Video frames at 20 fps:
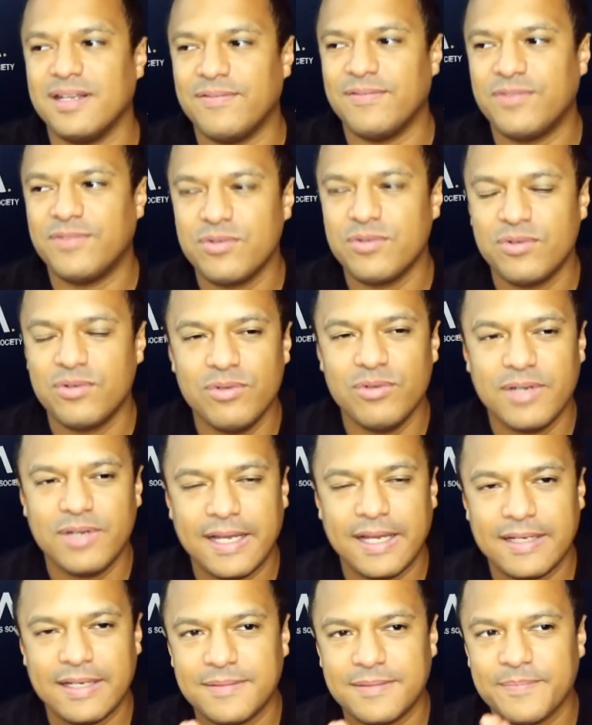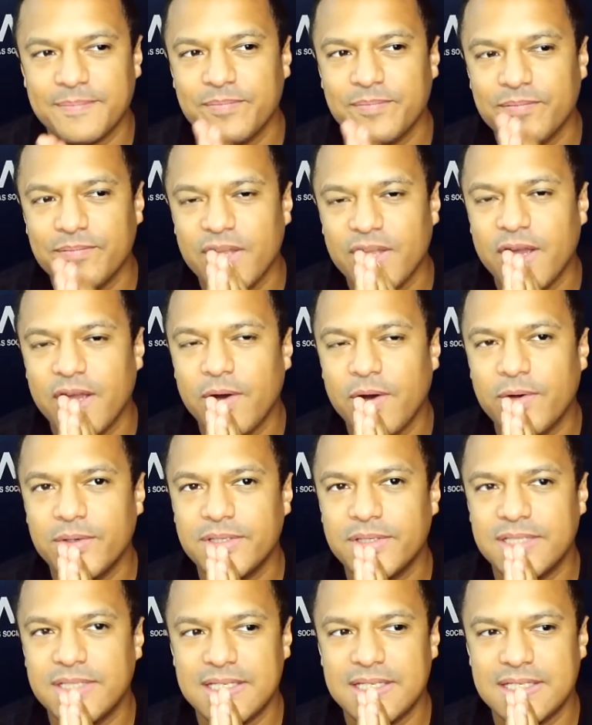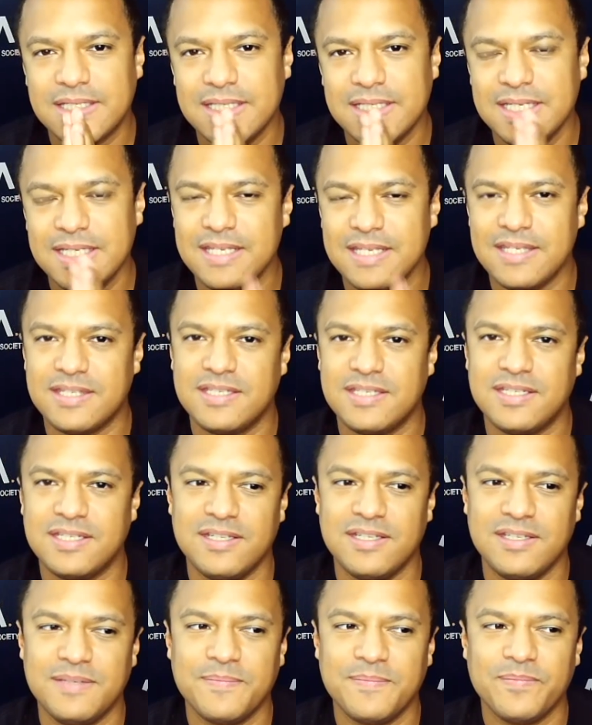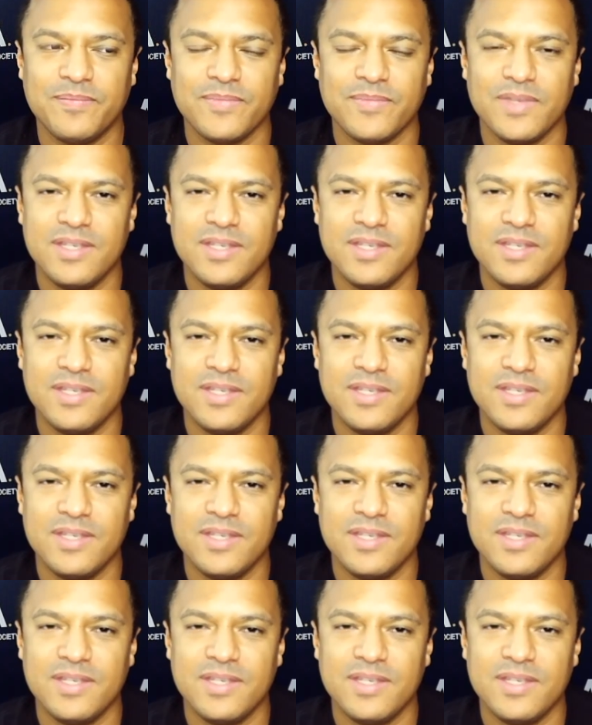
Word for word: If you look at how this E S G